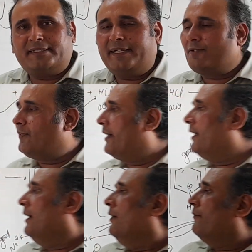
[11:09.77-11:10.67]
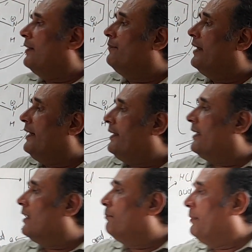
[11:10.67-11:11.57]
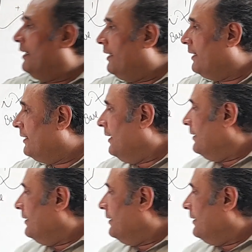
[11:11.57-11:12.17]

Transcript: That's why when we are taking pyridine,